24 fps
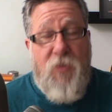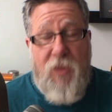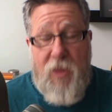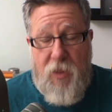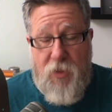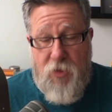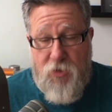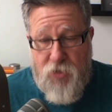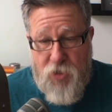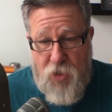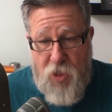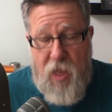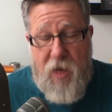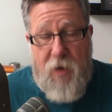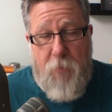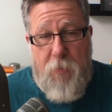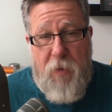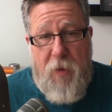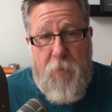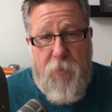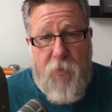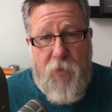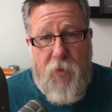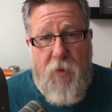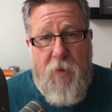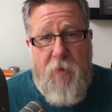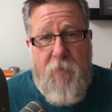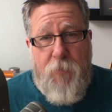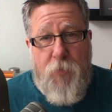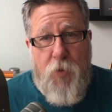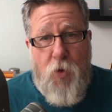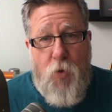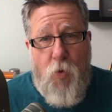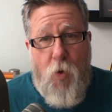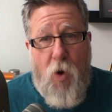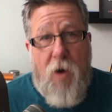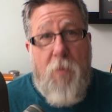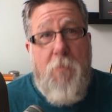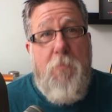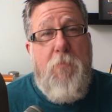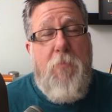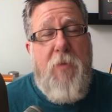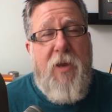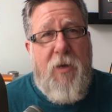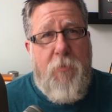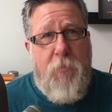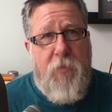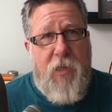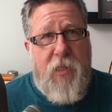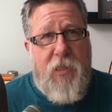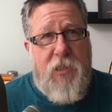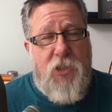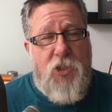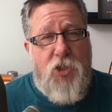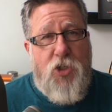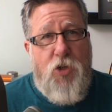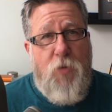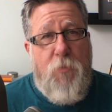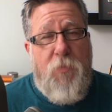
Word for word: There's a lot of people who are minimalists